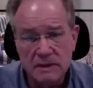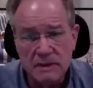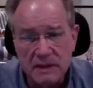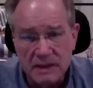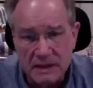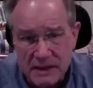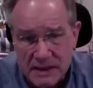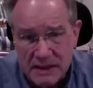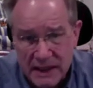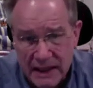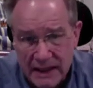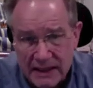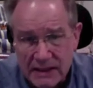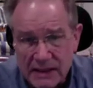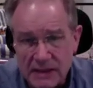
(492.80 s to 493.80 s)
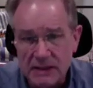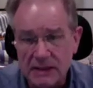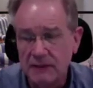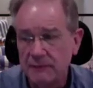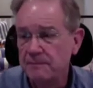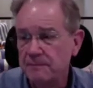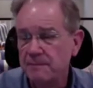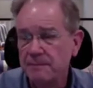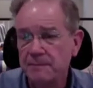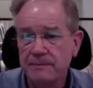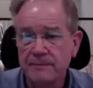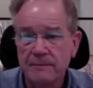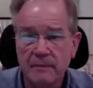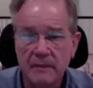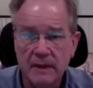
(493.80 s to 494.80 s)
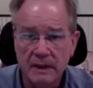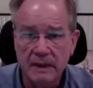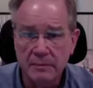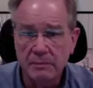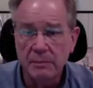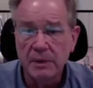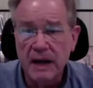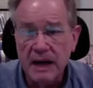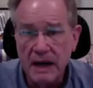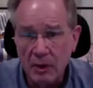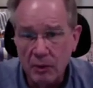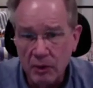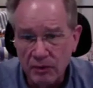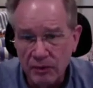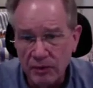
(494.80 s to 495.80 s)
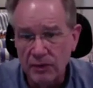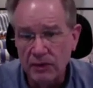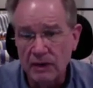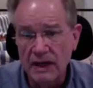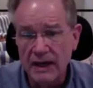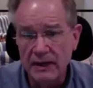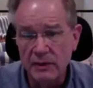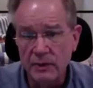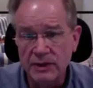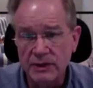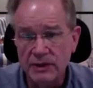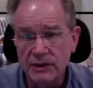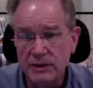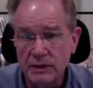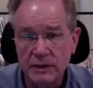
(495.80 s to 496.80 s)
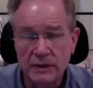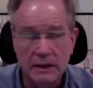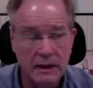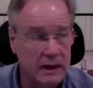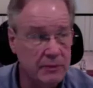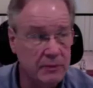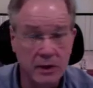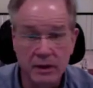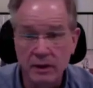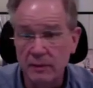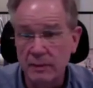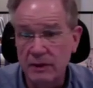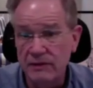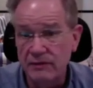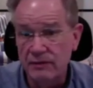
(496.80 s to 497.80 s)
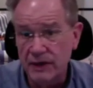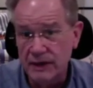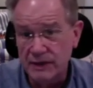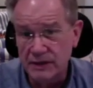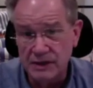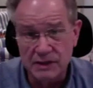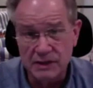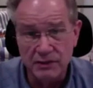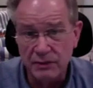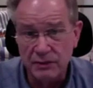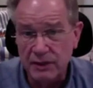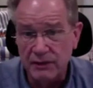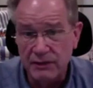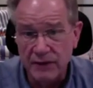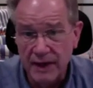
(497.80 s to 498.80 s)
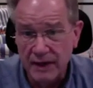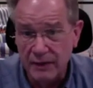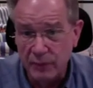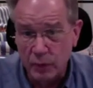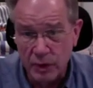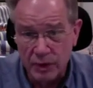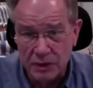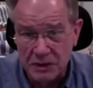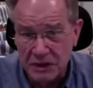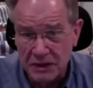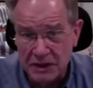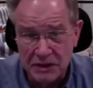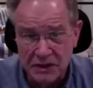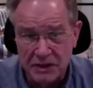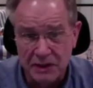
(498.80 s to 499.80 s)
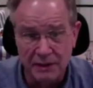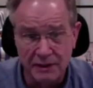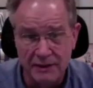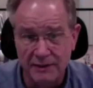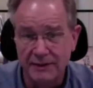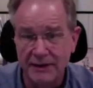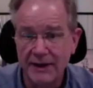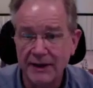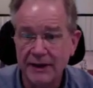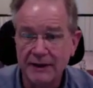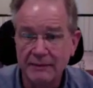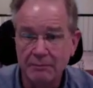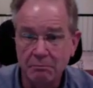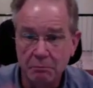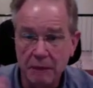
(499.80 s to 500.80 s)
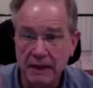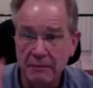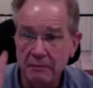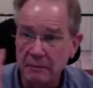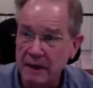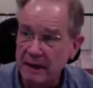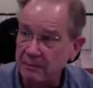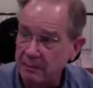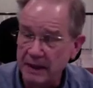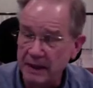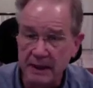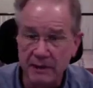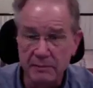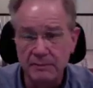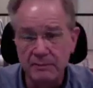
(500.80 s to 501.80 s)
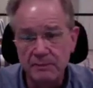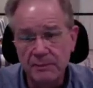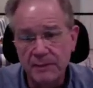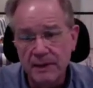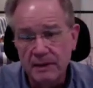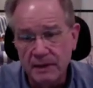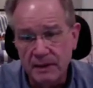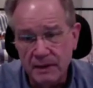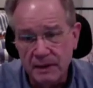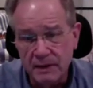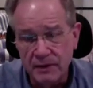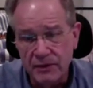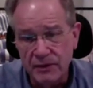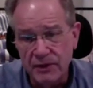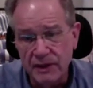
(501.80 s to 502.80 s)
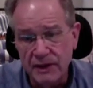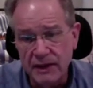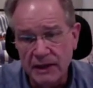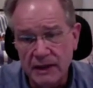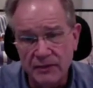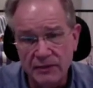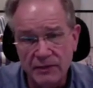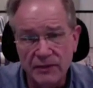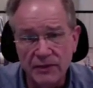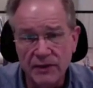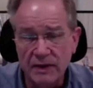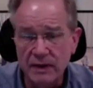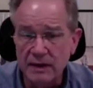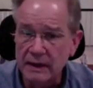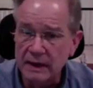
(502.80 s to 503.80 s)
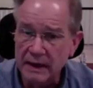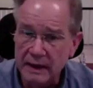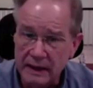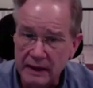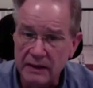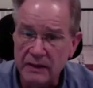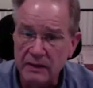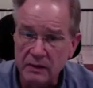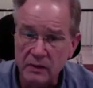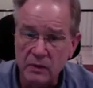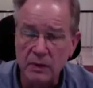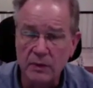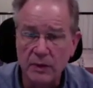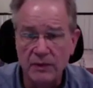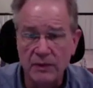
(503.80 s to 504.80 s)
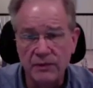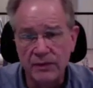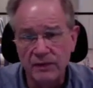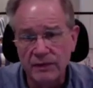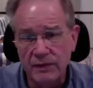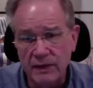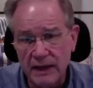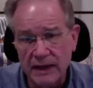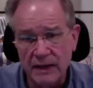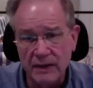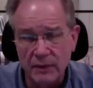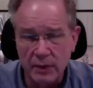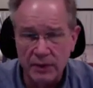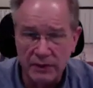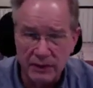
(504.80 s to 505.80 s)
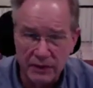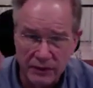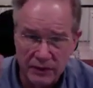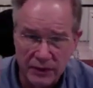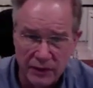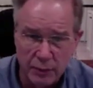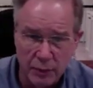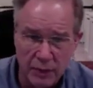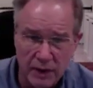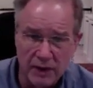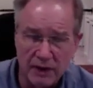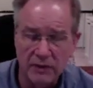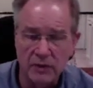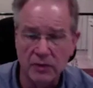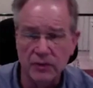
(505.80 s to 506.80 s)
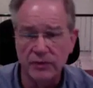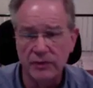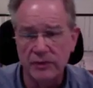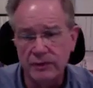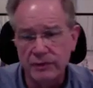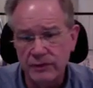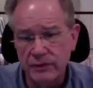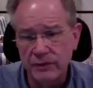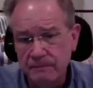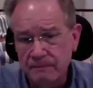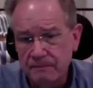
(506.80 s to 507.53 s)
concise, powerful language. I'm talking about phrases of 3 to 5 words each. Bam, bam, bam. Here's the need I fulfill, and what we fulfill that with is this product or service.